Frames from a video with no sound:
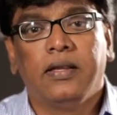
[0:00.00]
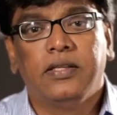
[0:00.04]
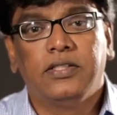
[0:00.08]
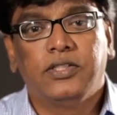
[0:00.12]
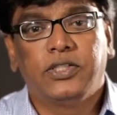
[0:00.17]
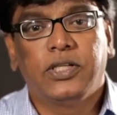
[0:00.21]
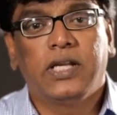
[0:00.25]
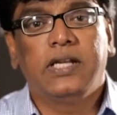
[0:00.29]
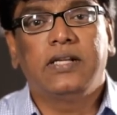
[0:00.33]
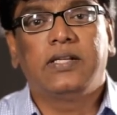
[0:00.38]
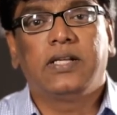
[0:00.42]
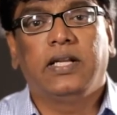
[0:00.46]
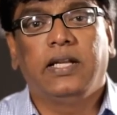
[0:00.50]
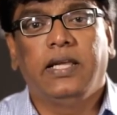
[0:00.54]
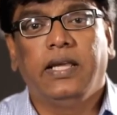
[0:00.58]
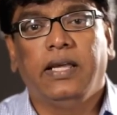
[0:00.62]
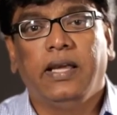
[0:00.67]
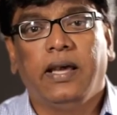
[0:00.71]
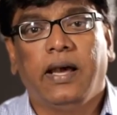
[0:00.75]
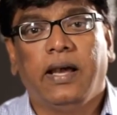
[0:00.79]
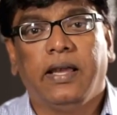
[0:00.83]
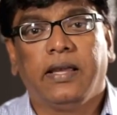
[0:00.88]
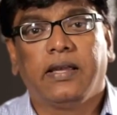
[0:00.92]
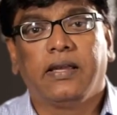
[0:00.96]

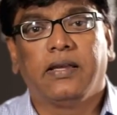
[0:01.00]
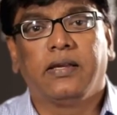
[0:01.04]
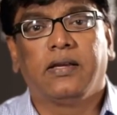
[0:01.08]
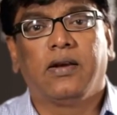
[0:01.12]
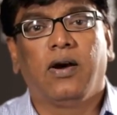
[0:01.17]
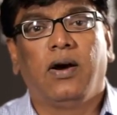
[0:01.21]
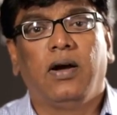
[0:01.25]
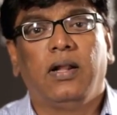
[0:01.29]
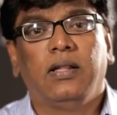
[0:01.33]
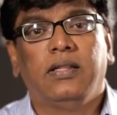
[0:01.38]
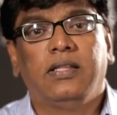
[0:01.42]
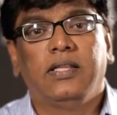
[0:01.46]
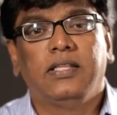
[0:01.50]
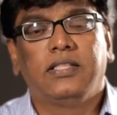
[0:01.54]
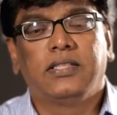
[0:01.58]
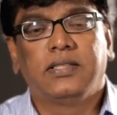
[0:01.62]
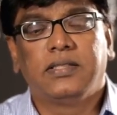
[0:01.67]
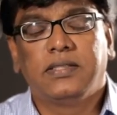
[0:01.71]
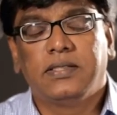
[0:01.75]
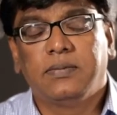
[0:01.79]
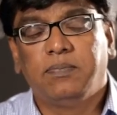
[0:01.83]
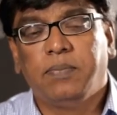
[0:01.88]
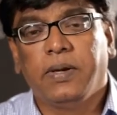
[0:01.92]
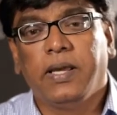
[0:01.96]
Generally, I call
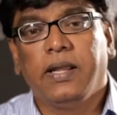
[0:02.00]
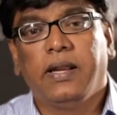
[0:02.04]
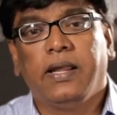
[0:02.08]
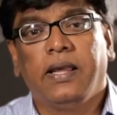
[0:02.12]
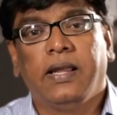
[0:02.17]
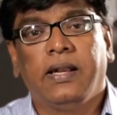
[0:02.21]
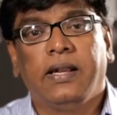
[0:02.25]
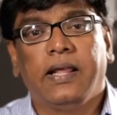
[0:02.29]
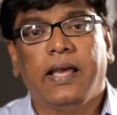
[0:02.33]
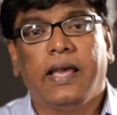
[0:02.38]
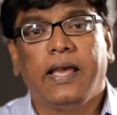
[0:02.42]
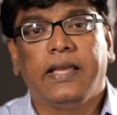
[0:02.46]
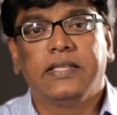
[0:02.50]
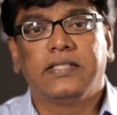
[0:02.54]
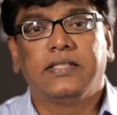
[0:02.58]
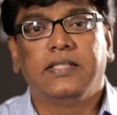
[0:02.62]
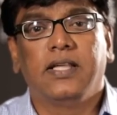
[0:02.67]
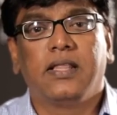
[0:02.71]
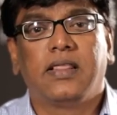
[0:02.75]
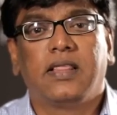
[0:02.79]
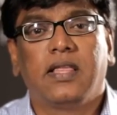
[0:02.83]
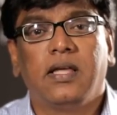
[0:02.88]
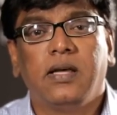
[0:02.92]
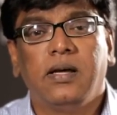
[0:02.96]
this period as
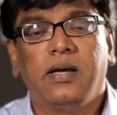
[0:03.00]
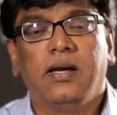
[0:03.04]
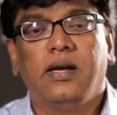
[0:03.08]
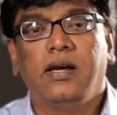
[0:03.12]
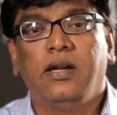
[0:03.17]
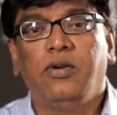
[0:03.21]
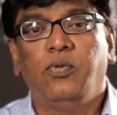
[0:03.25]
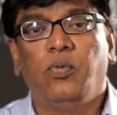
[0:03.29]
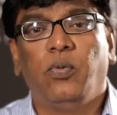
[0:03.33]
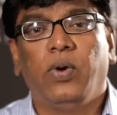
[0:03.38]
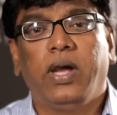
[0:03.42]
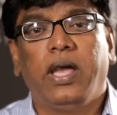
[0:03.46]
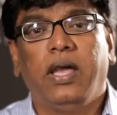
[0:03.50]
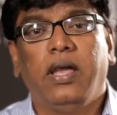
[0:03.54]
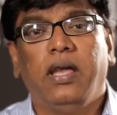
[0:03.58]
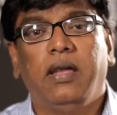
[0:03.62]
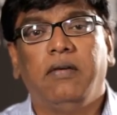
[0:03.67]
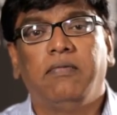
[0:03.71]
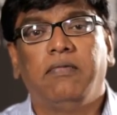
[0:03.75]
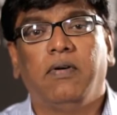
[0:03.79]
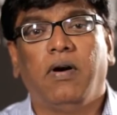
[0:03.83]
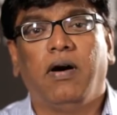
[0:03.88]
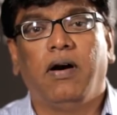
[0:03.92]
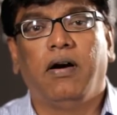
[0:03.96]
the third
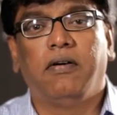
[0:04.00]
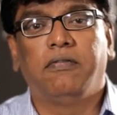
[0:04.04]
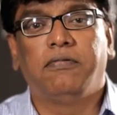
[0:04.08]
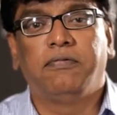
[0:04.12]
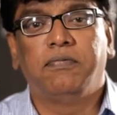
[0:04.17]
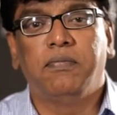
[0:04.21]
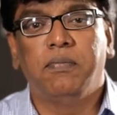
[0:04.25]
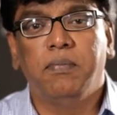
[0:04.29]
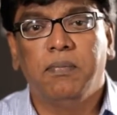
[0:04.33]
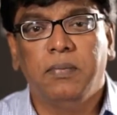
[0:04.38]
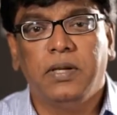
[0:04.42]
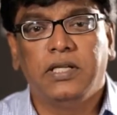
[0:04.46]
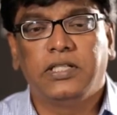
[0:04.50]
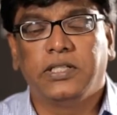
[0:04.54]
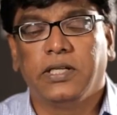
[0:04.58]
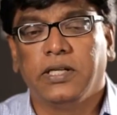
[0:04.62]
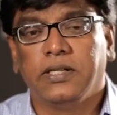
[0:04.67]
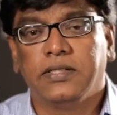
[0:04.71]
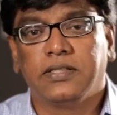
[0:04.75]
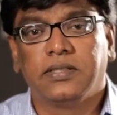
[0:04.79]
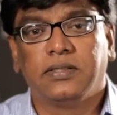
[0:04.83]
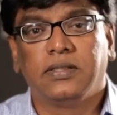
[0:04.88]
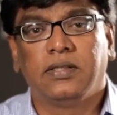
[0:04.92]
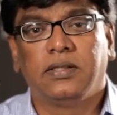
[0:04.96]
wave of
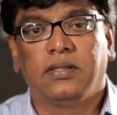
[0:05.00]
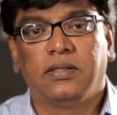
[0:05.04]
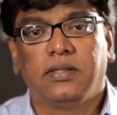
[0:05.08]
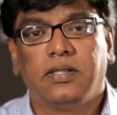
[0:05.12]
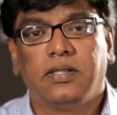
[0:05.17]
missions,